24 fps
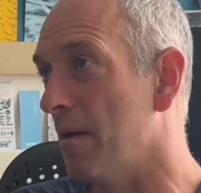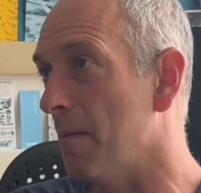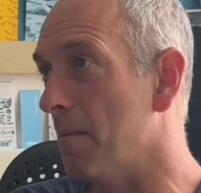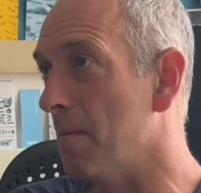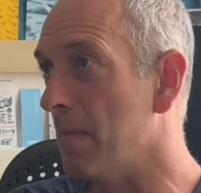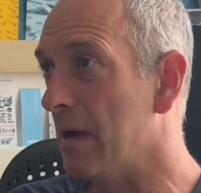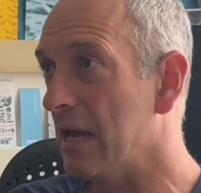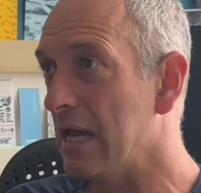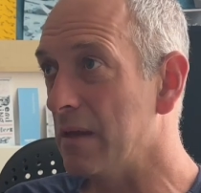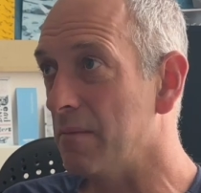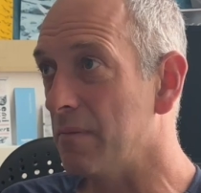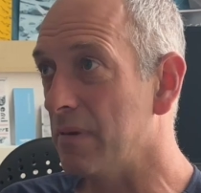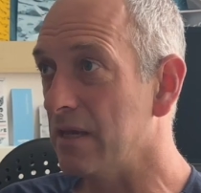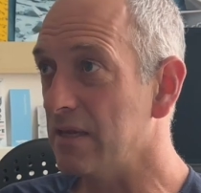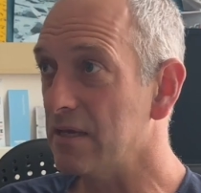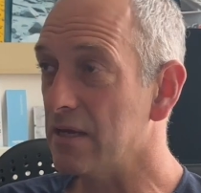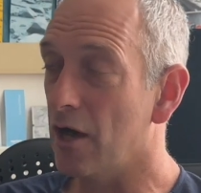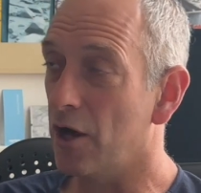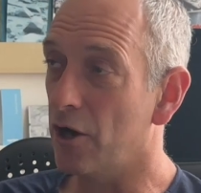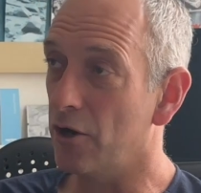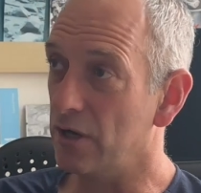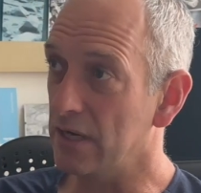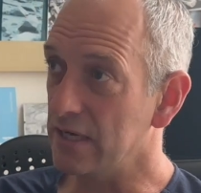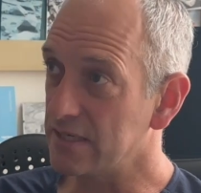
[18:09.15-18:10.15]

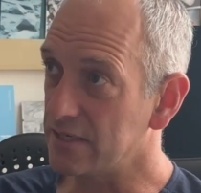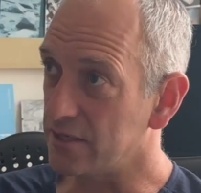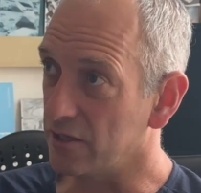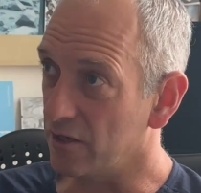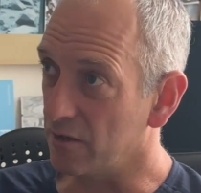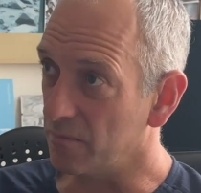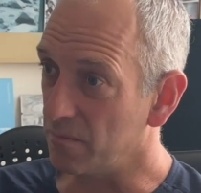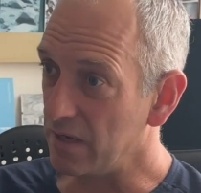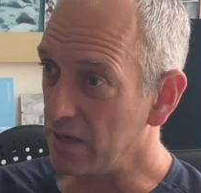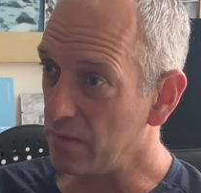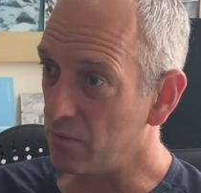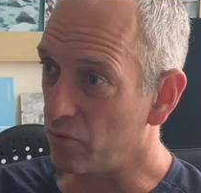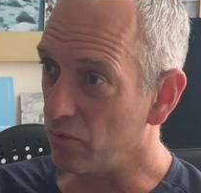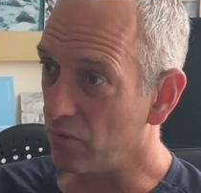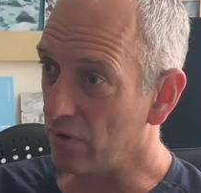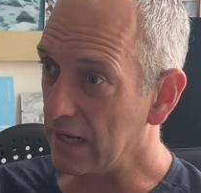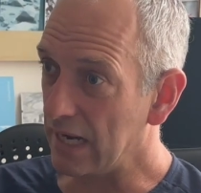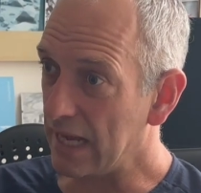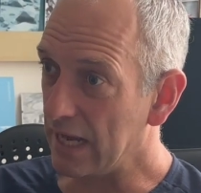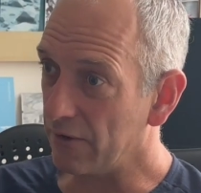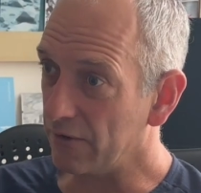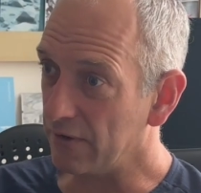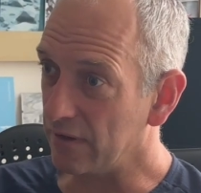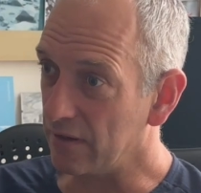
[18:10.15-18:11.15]
Maybe only certain people
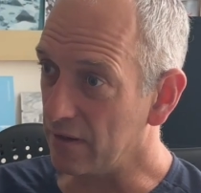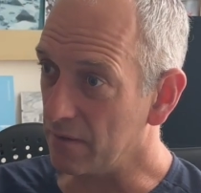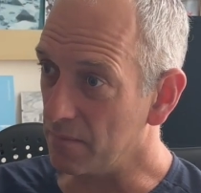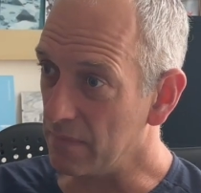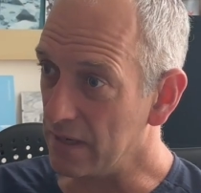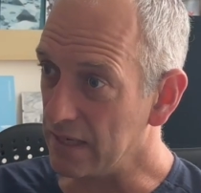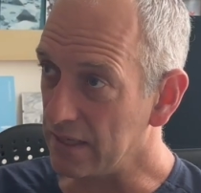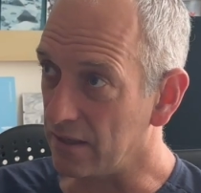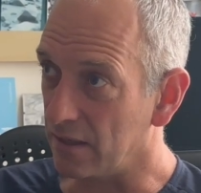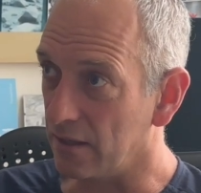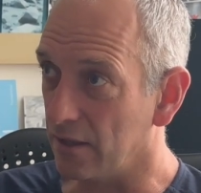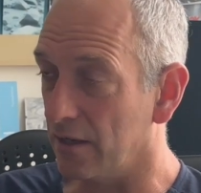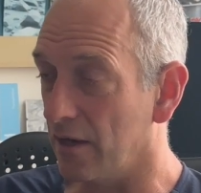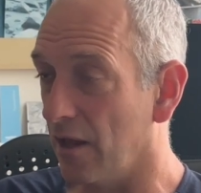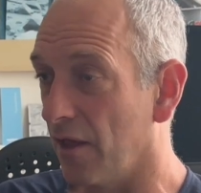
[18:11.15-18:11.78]
were allowed in the middle,